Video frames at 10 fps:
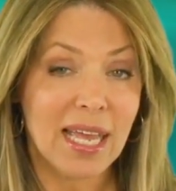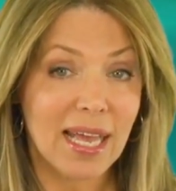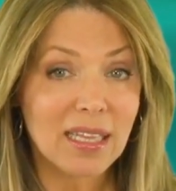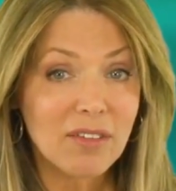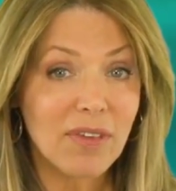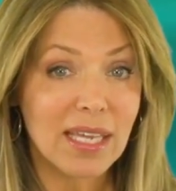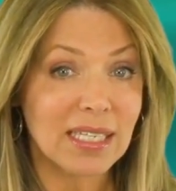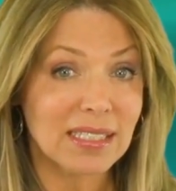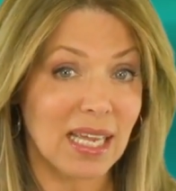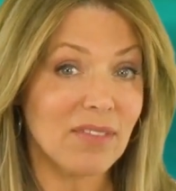
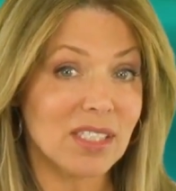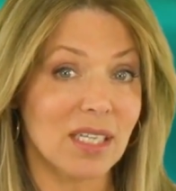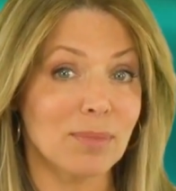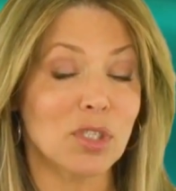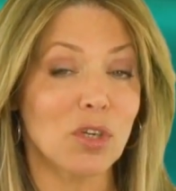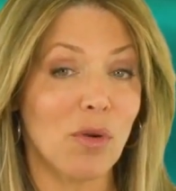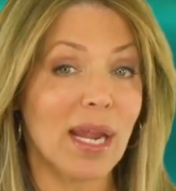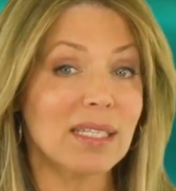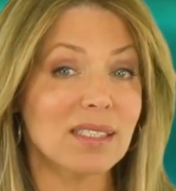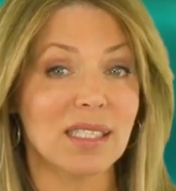elevating Davis Cup to
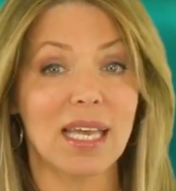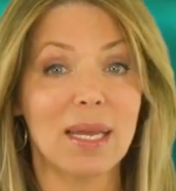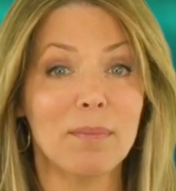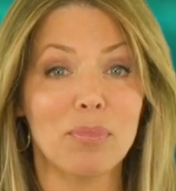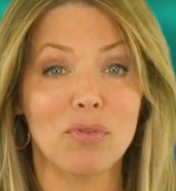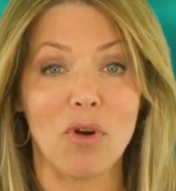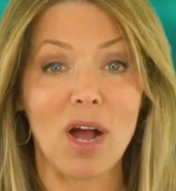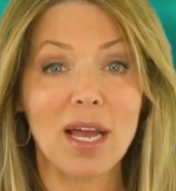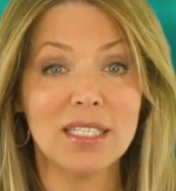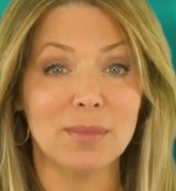Grand Slam
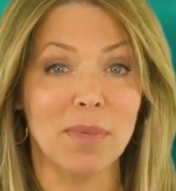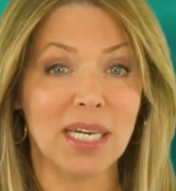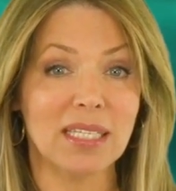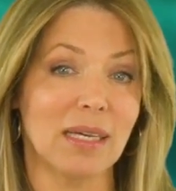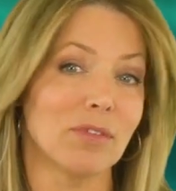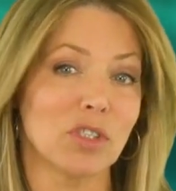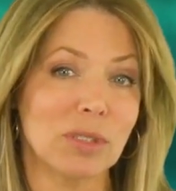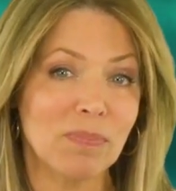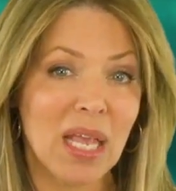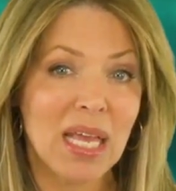prize money levels.